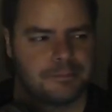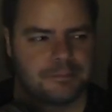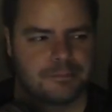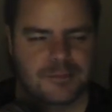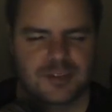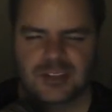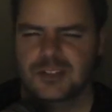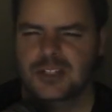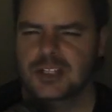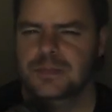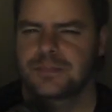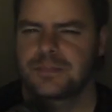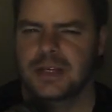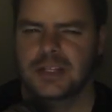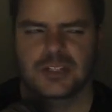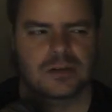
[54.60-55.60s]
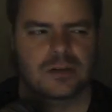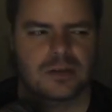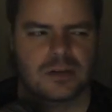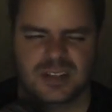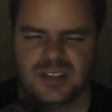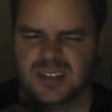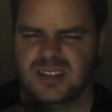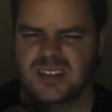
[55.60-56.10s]
so just picture a
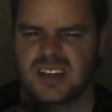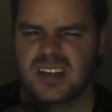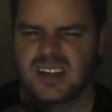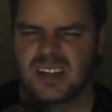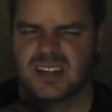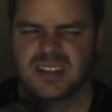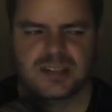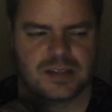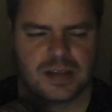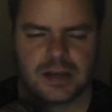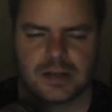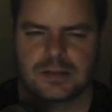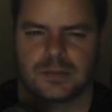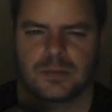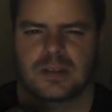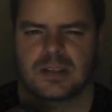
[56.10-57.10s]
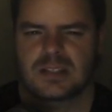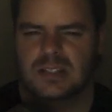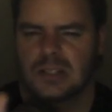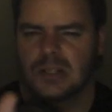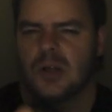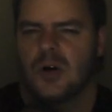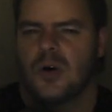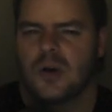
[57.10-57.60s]
stick insect with its
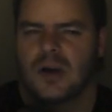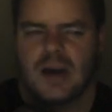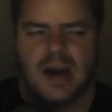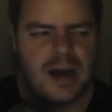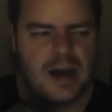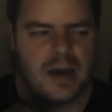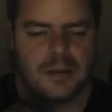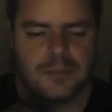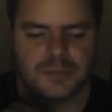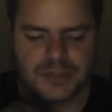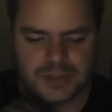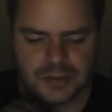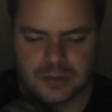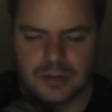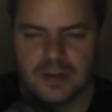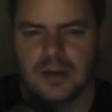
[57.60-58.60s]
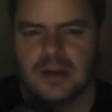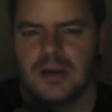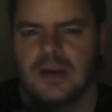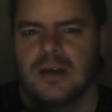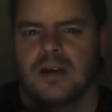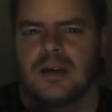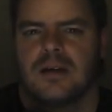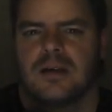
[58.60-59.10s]
long arms and
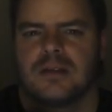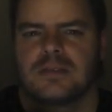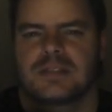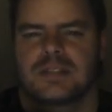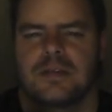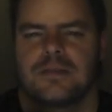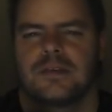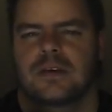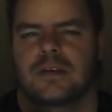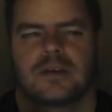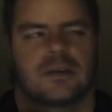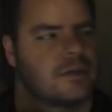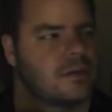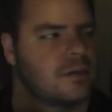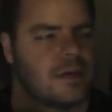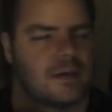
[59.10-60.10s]
see if you can